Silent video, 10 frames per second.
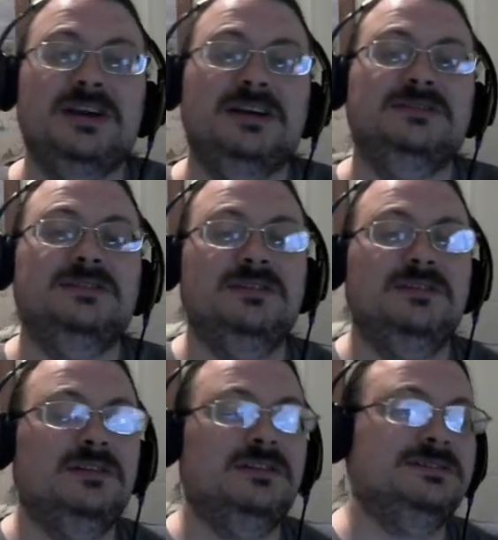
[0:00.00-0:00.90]
And
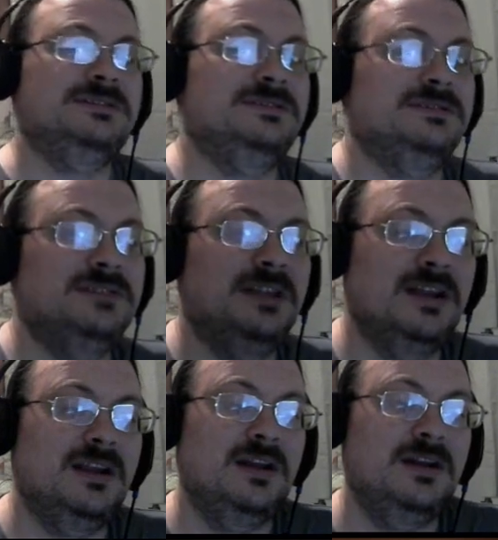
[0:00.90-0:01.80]
it's the CR
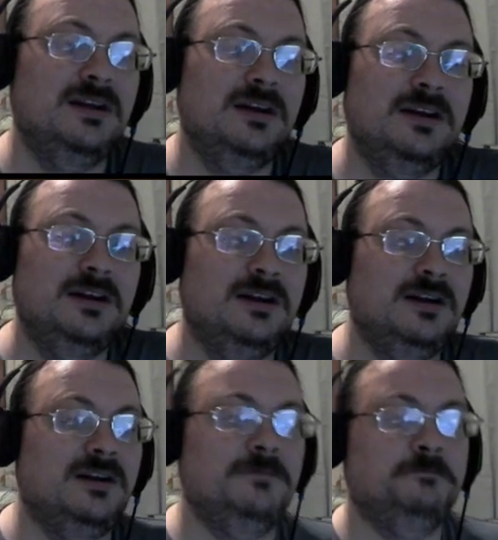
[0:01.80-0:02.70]
calculations in 5e are
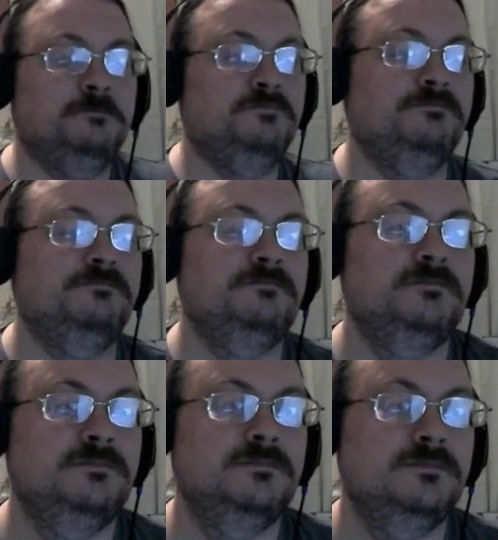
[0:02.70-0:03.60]
very, very
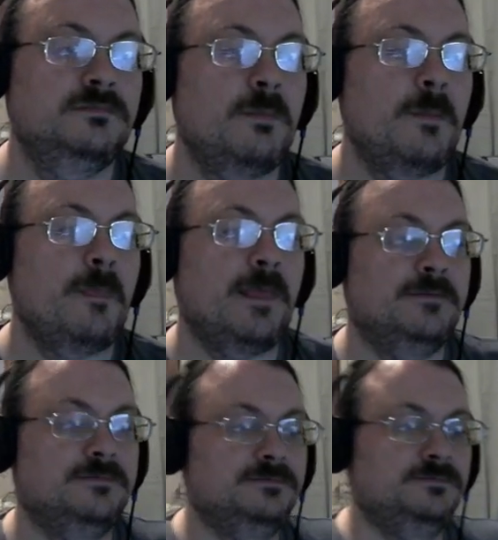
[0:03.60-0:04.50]
basic, and there's not a
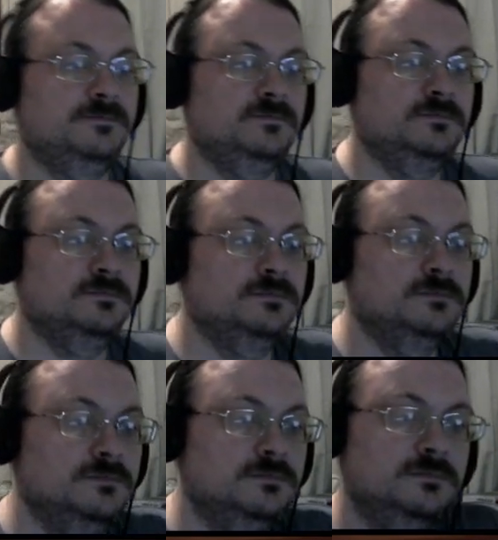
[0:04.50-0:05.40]
defined
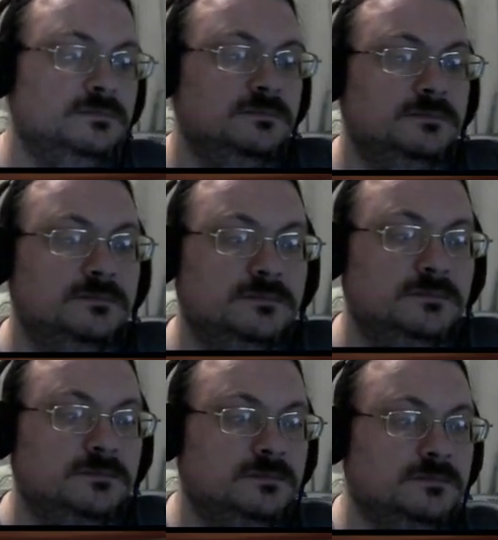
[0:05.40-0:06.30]
formula to figure it out.
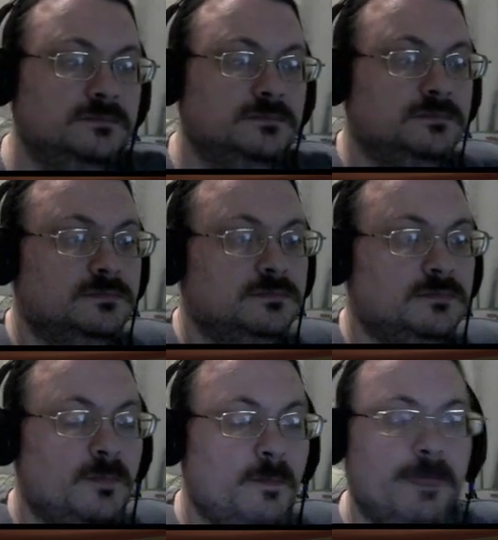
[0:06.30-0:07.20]

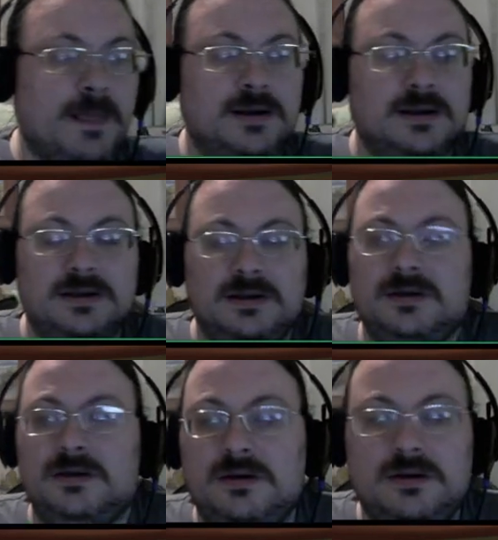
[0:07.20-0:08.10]
I kind of have to
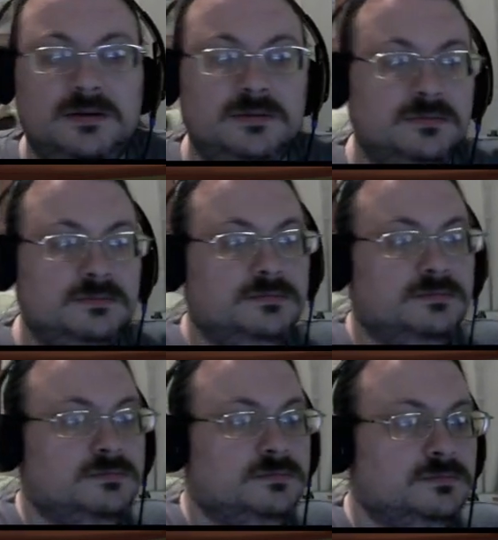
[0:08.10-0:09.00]
judge it
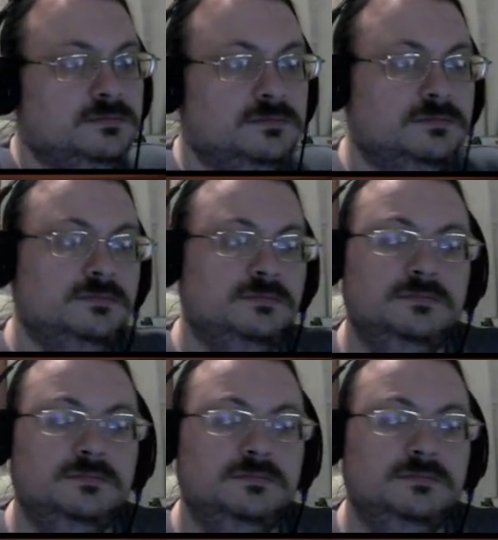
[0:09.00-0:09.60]
based on something else.